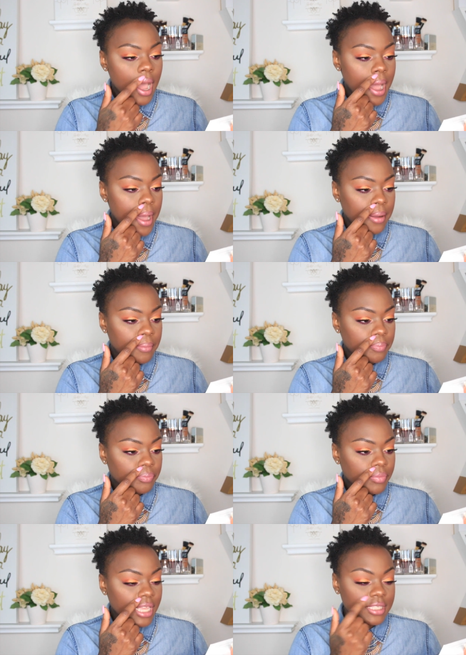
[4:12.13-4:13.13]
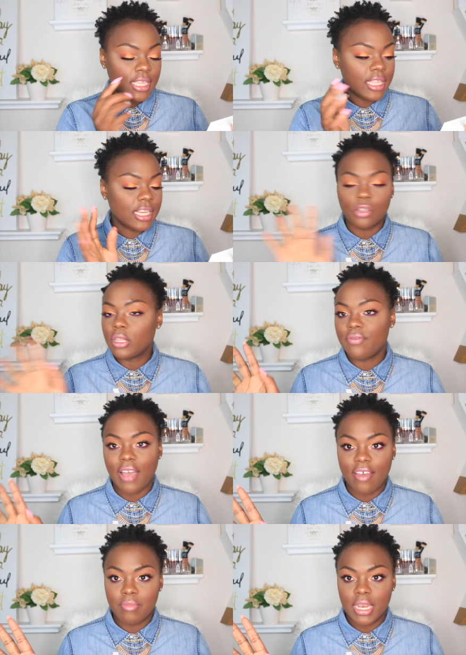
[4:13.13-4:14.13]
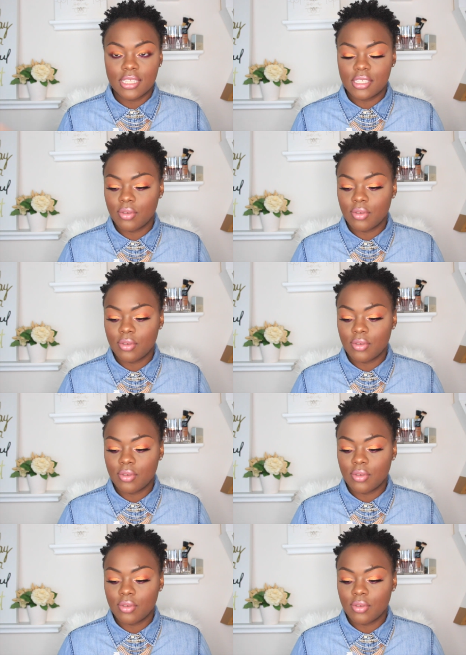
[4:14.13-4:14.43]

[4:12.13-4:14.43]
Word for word: And it's only 5 minutes,